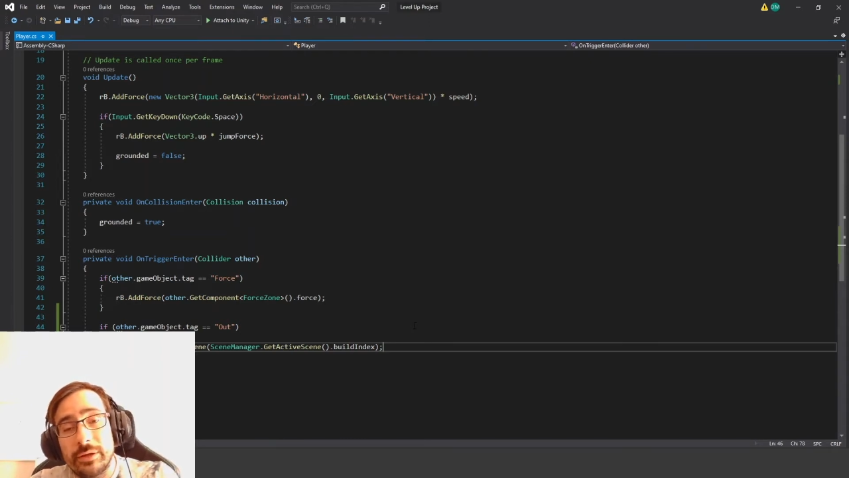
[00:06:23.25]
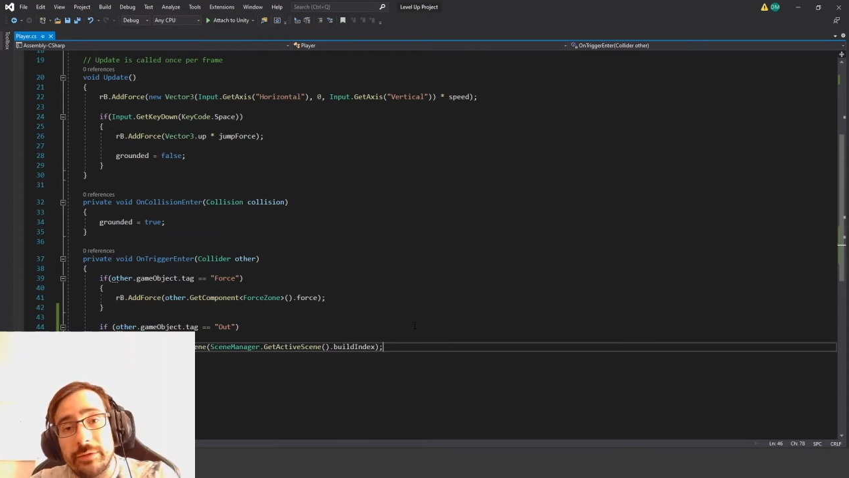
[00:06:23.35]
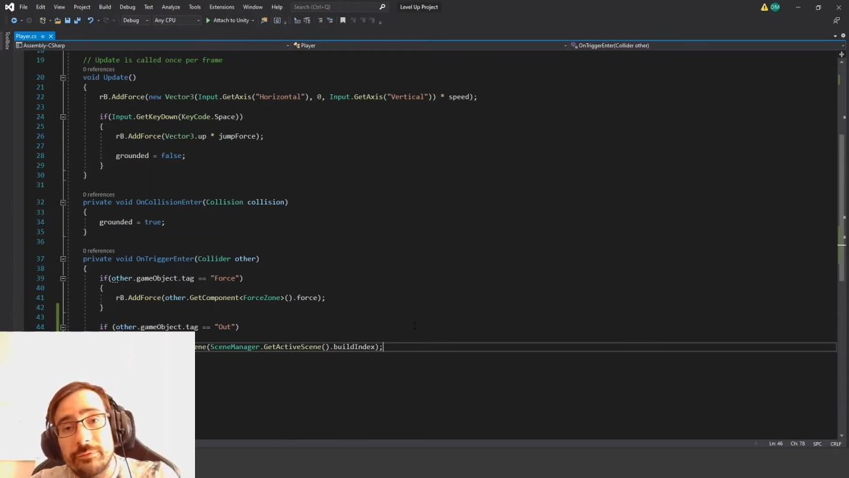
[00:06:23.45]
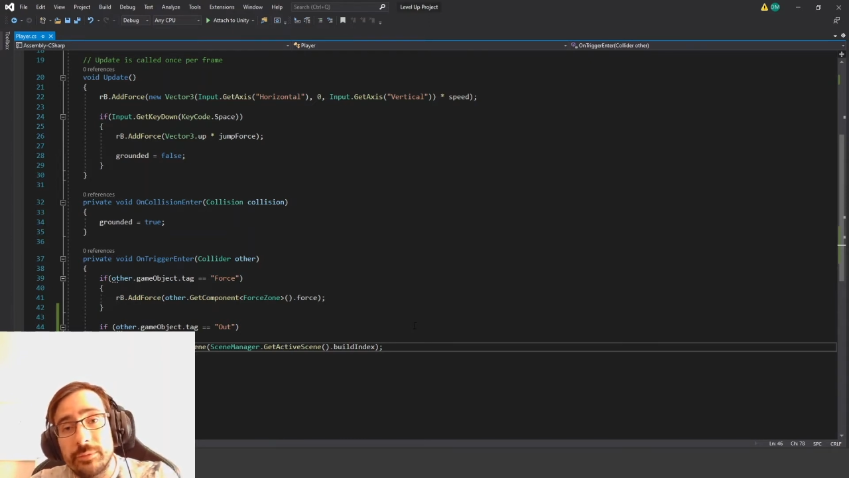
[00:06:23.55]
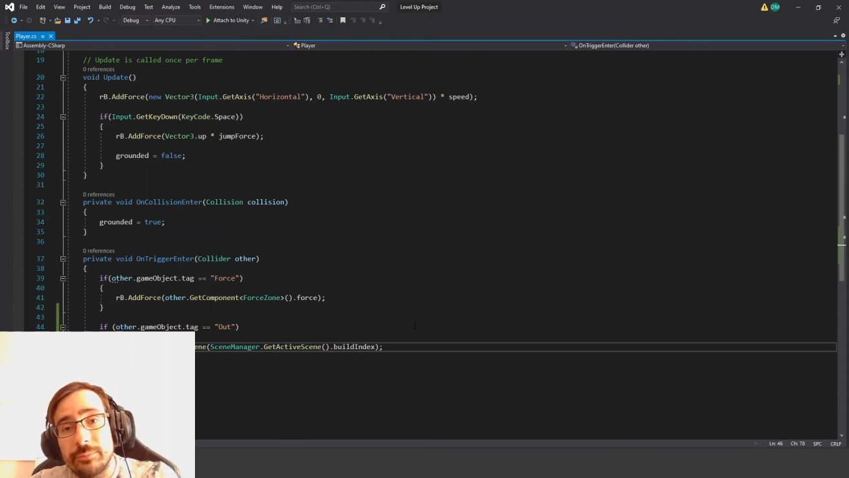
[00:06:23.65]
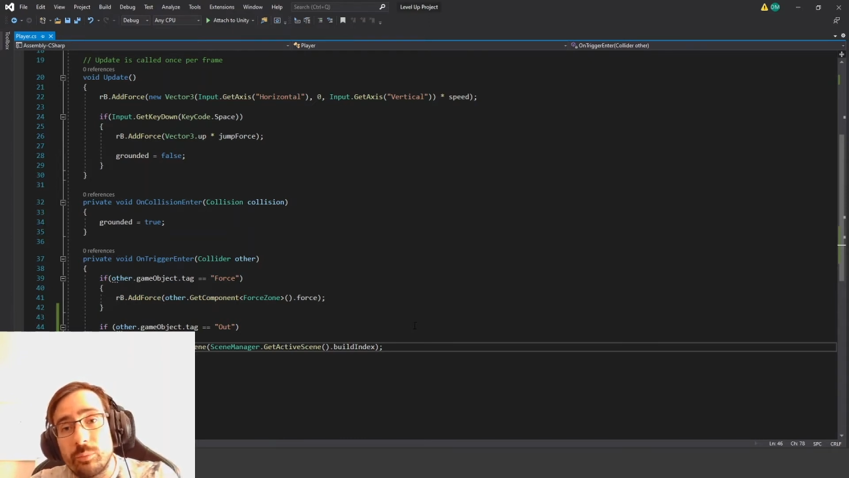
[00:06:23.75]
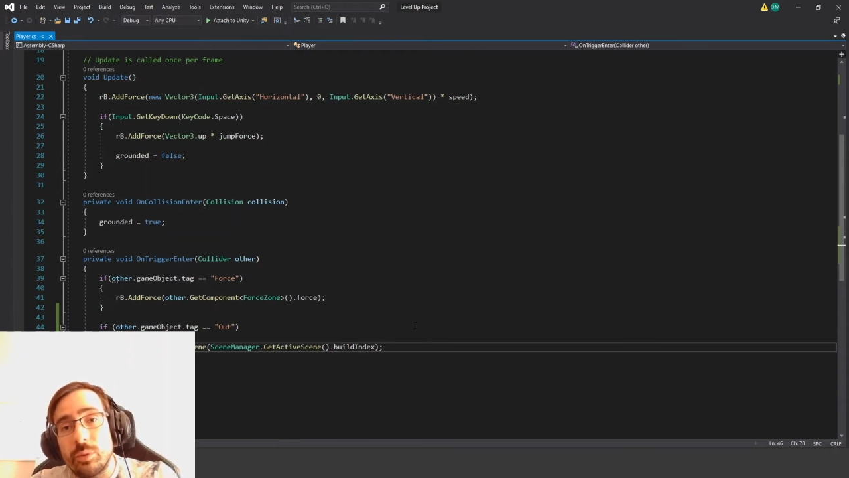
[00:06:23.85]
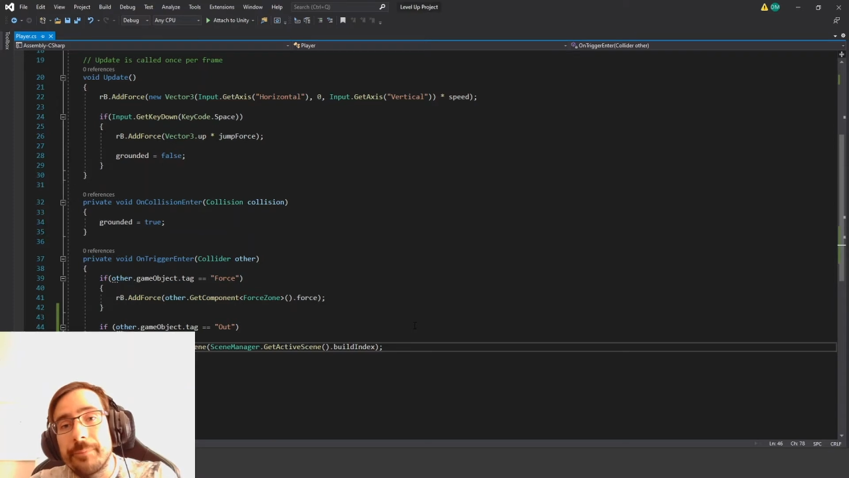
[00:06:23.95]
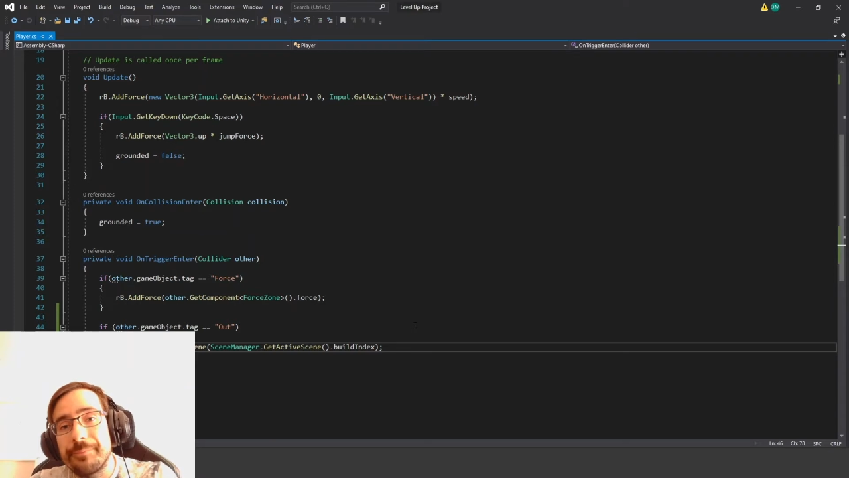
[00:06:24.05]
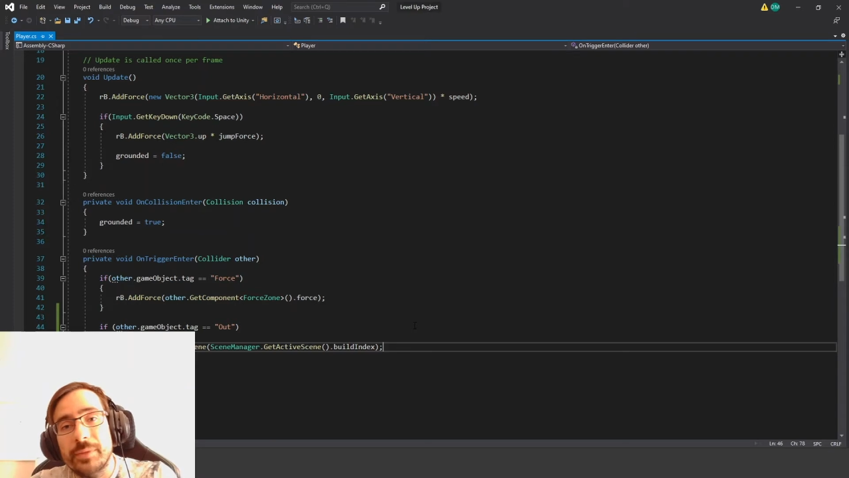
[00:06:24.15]
level number
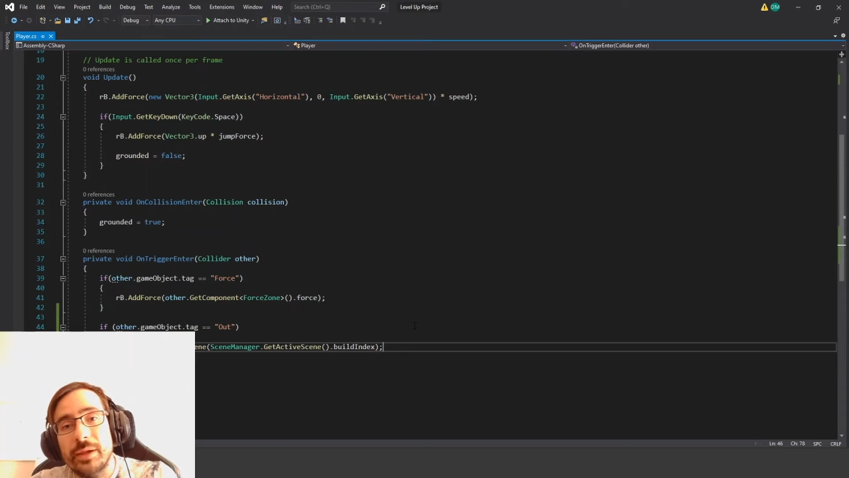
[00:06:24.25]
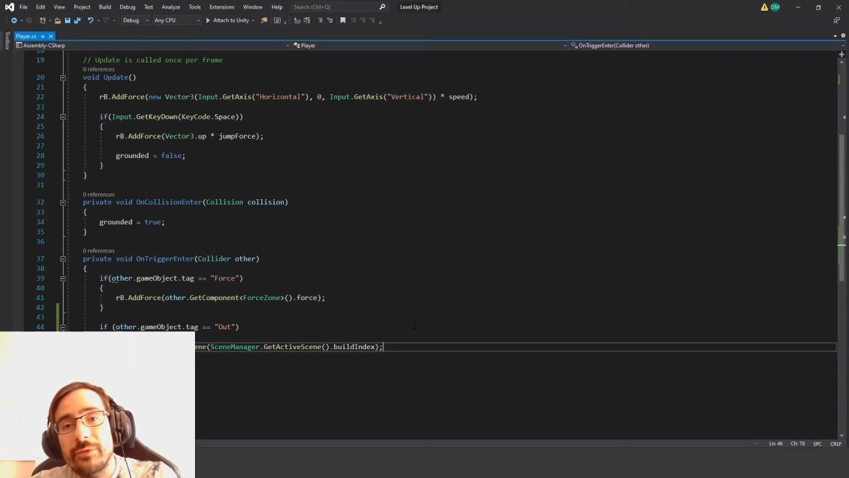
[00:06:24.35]
1,